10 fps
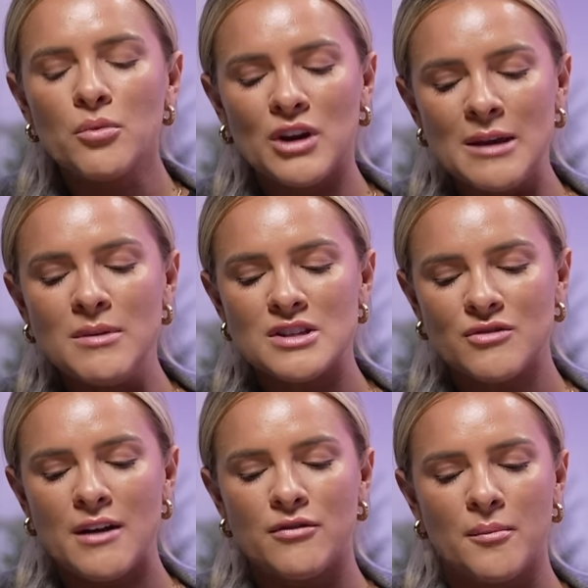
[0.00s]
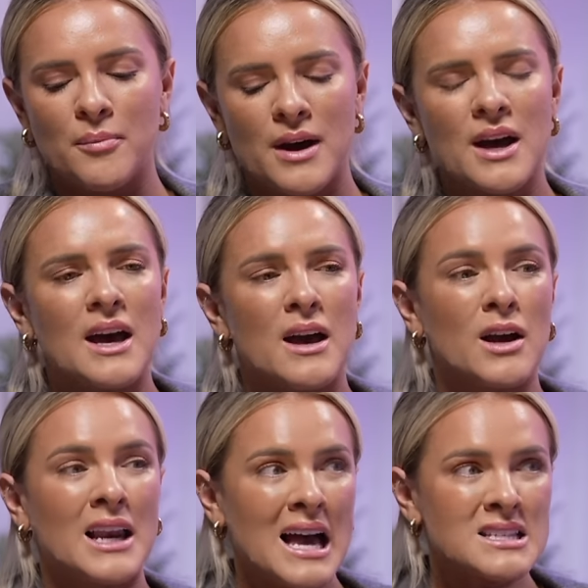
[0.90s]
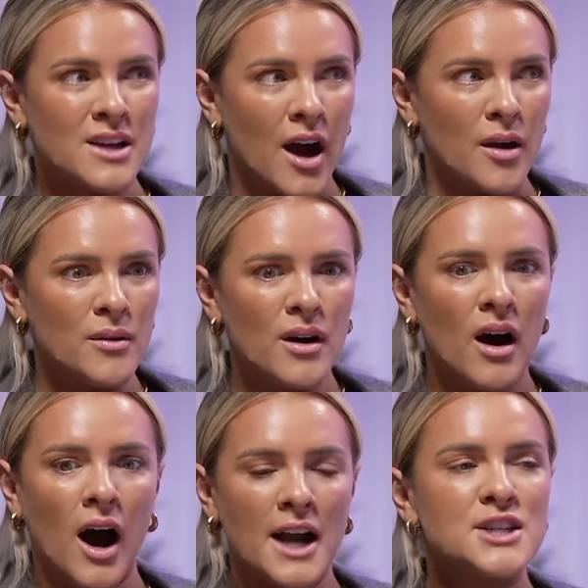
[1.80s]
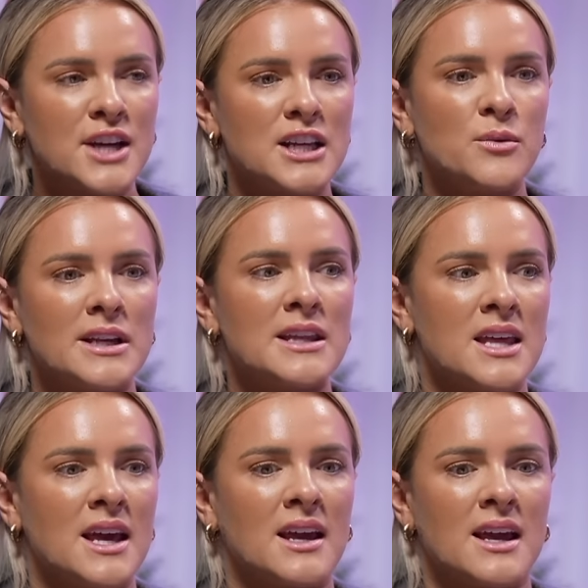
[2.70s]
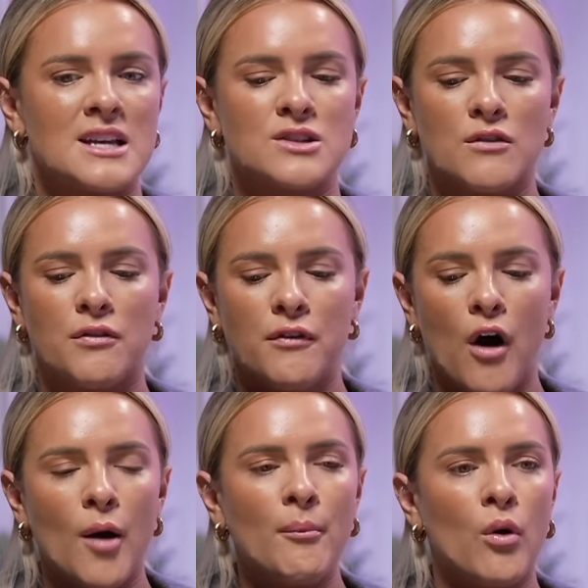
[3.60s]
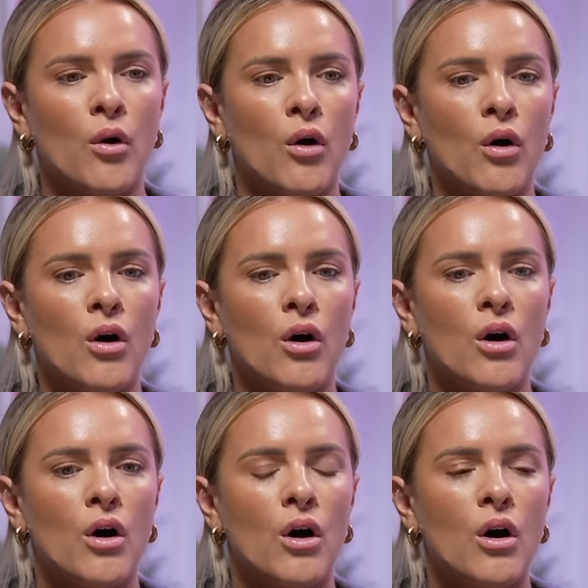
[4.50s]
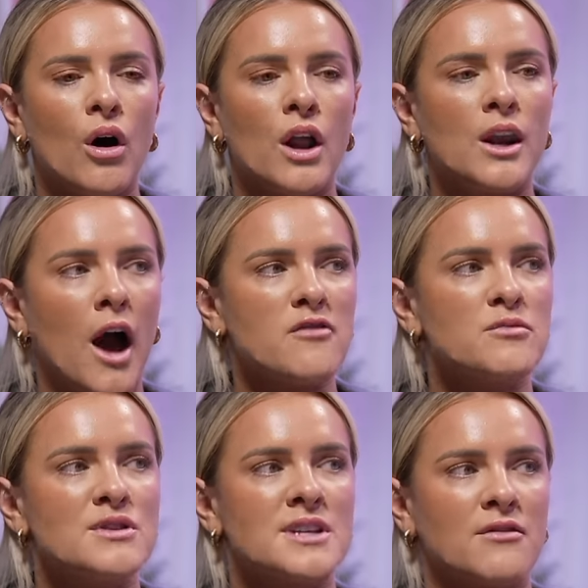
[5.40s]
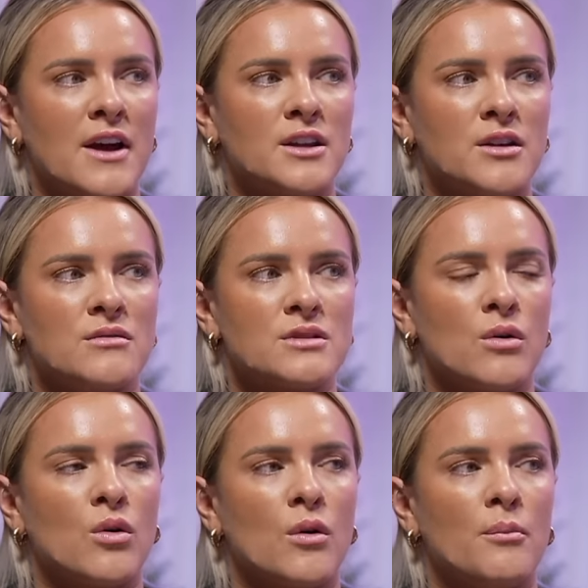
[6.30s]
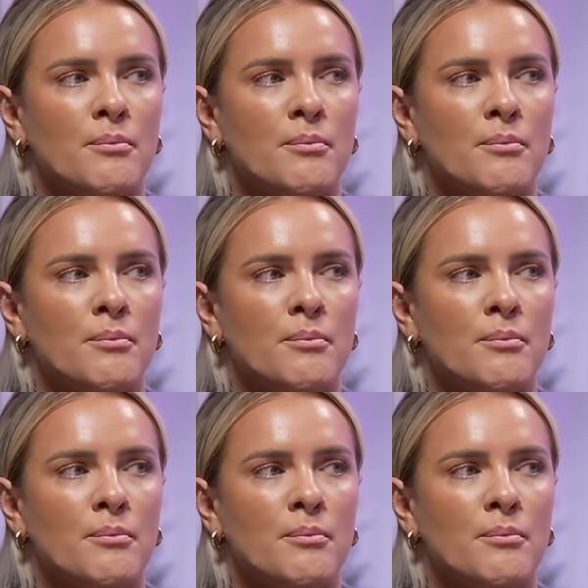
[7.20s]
Bohemia is great fun. But Glasgow, I genuinely think, has got far more live music venues or